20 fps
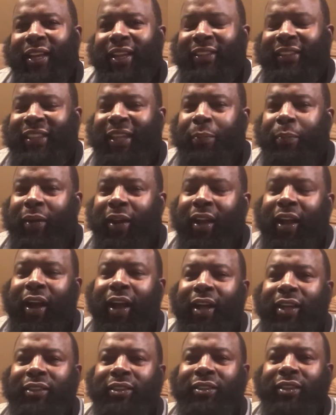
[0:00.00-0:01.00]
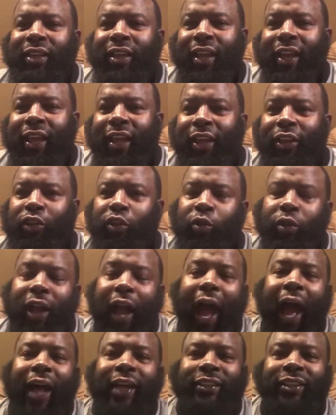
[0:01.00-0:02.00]
See, because in you
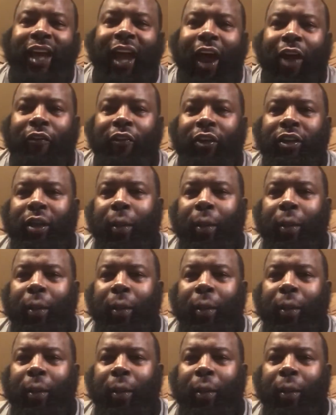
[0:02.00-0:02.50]
guys' era,